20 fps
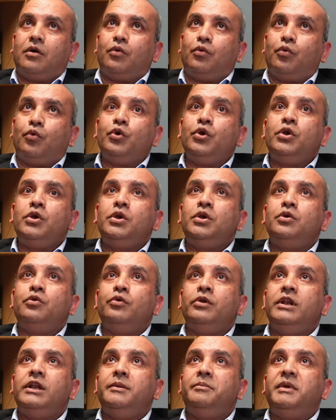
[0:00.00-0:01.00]
we
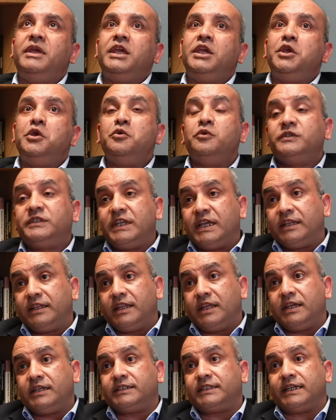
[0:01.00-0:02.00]
will be using
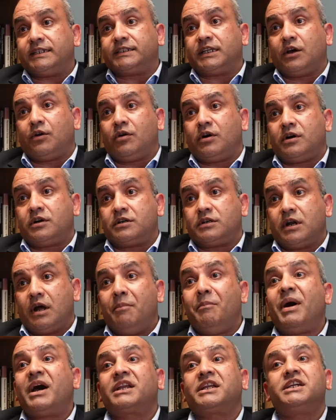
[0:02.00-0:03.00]
these as our
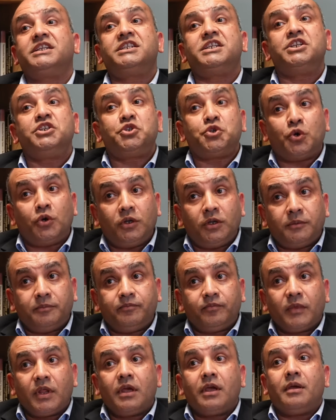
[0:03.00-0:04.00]
marketing tool.
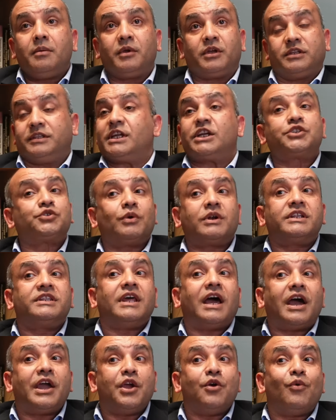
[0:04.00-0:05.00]
Mm-hmm. That's what
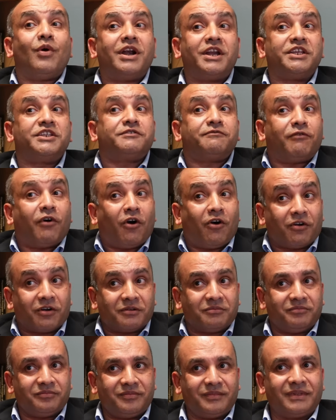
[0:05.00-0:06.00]
the award is for.
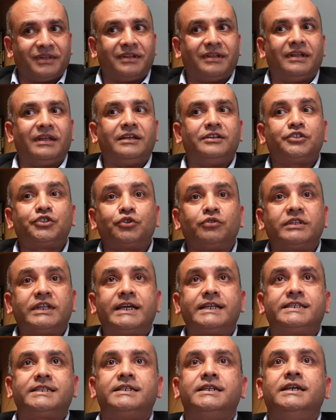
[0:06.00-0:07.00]
Mm. mm so
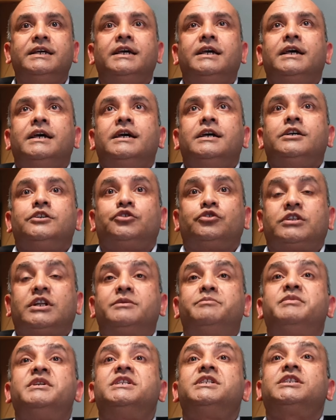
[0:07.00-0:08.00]
that so
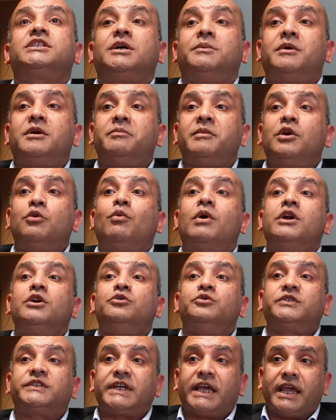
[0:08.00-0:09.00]
that British government want
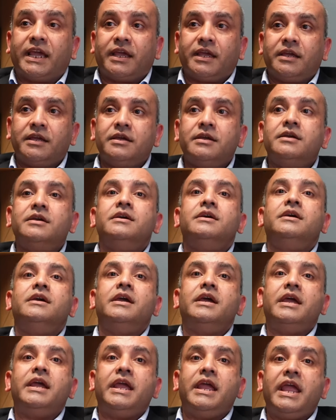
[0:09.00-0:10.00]
to say
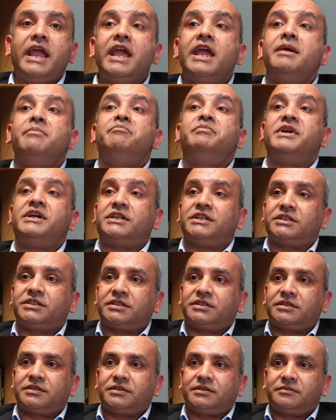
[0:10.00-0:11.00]
a
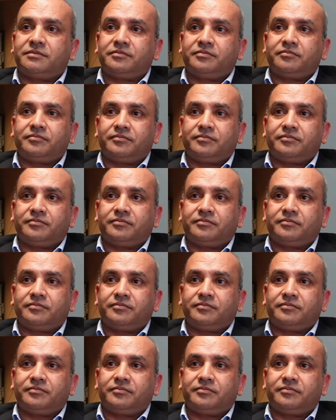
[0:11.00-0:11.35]
British